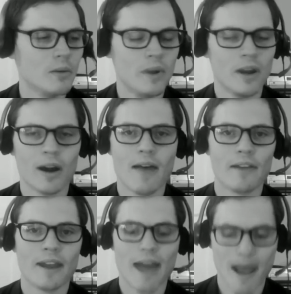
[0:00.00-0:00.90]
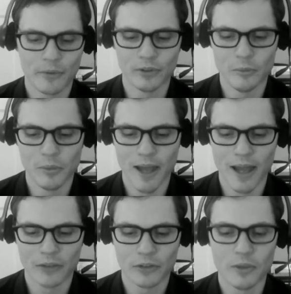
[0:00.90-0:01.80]
we are having an absolute
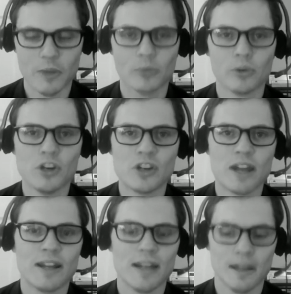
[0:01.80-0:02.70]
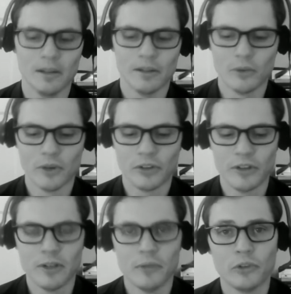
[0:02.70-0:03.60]
blast, and we appreciate it and look forward to
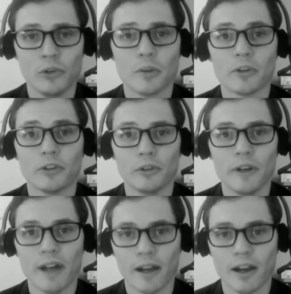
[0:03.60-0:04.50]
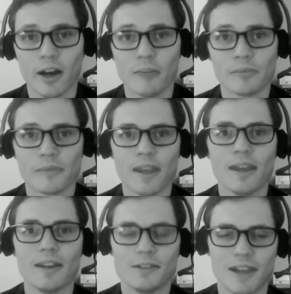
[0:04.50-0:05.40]
seeing you soon on Pursuitery.com.
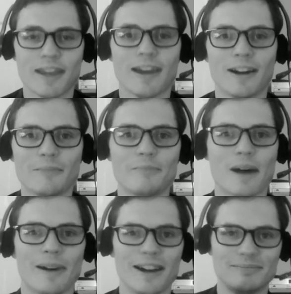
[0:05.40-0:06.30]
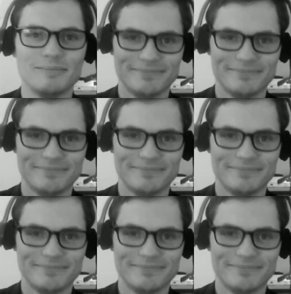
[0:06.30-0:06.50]
Take care. Bye-bye.